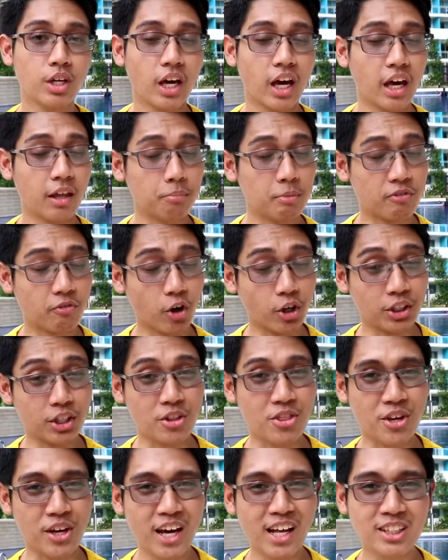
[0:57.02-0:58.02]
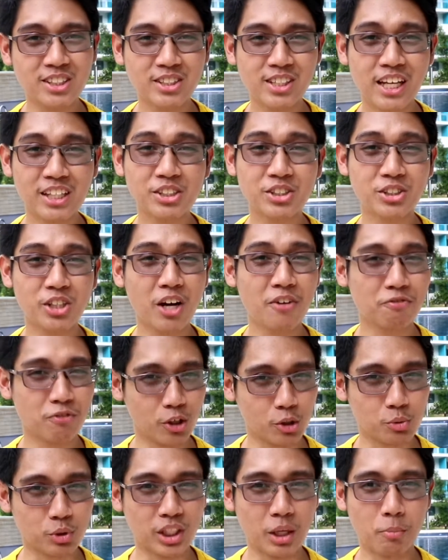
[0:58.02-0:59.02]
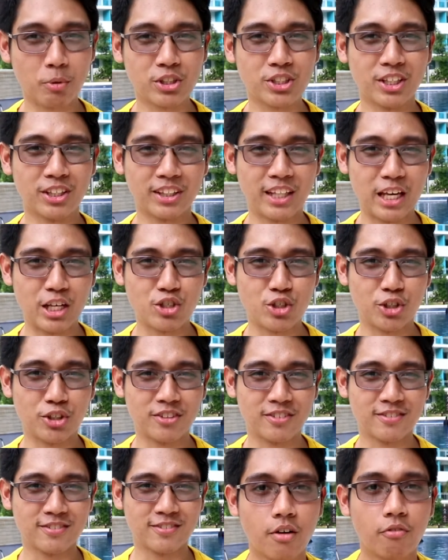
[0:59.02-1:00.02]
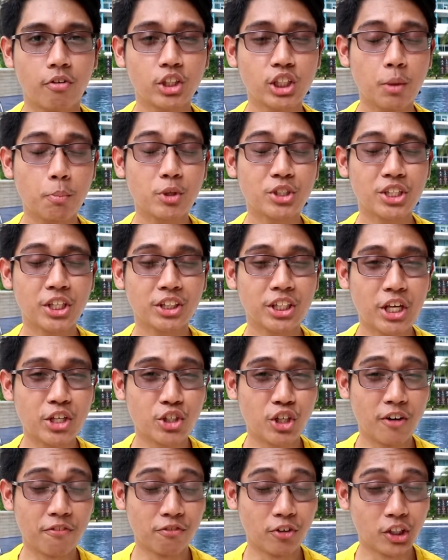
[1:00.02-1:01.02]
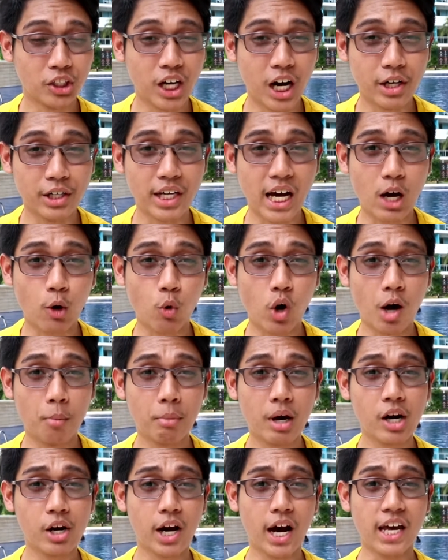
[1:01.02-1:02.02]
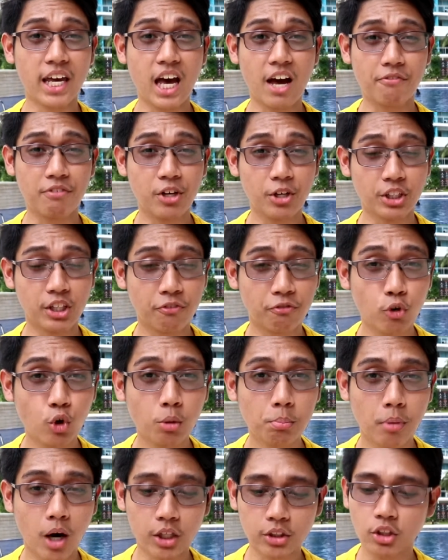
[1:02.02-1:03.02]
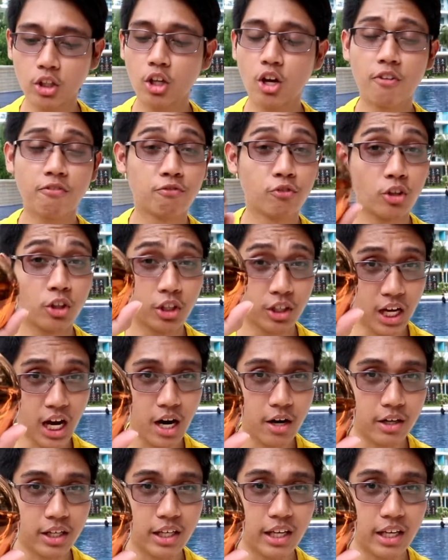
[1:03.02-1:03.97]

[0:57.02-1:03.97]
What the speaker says: And before anything else, let's start first with the presentation. For the presentation of Bvlgari Aqva Amara, I have here the full bottle of Bvlgari